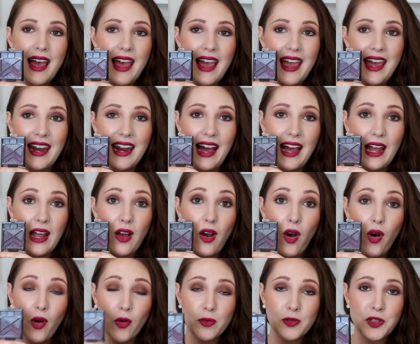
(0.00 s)
And I
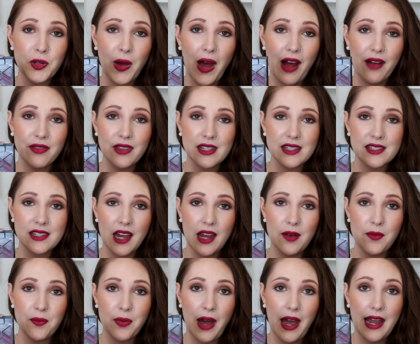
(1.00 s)
hope to have this
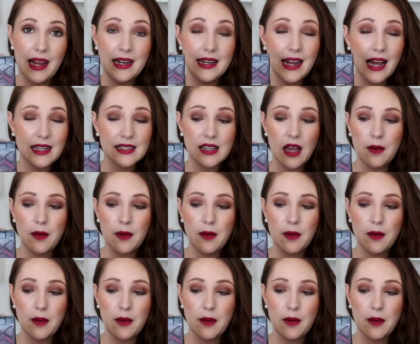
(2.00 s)
done by next